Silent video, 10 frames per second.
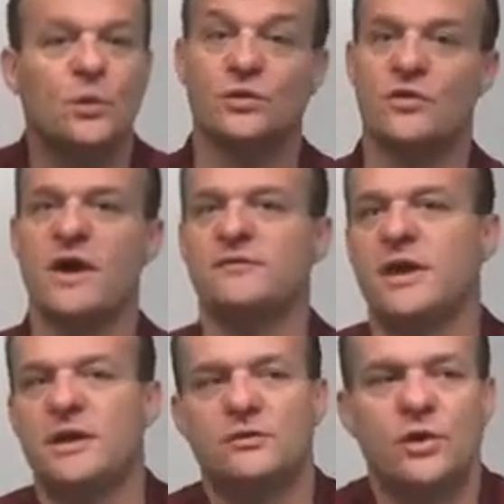We're driving
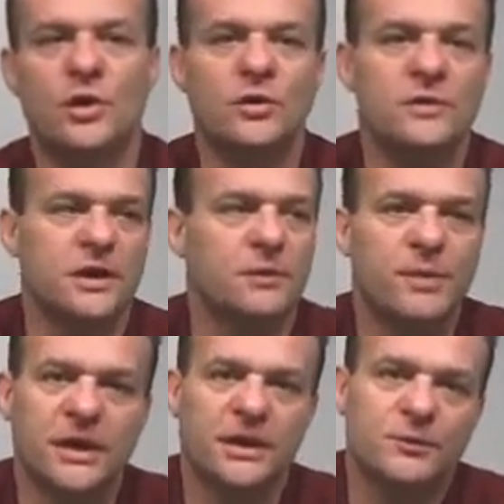down the road in our
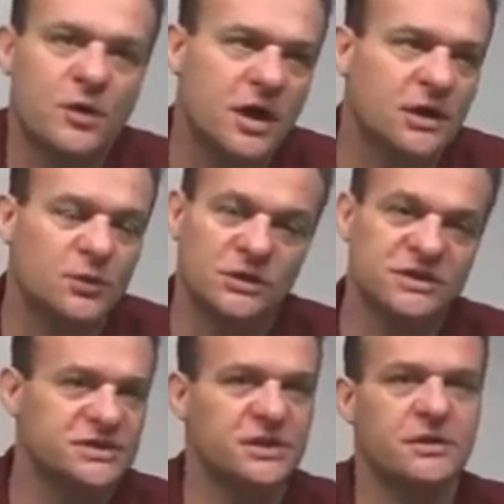pickup truck and we're
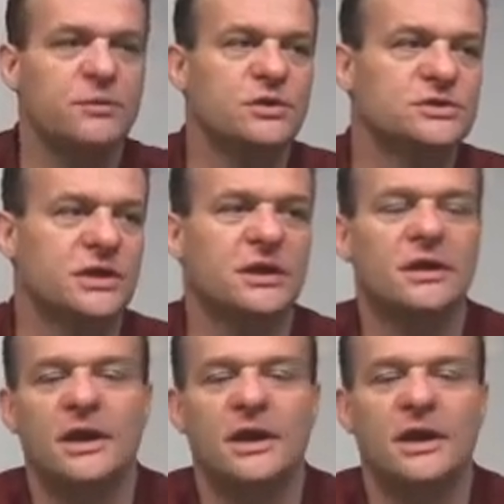listening to music,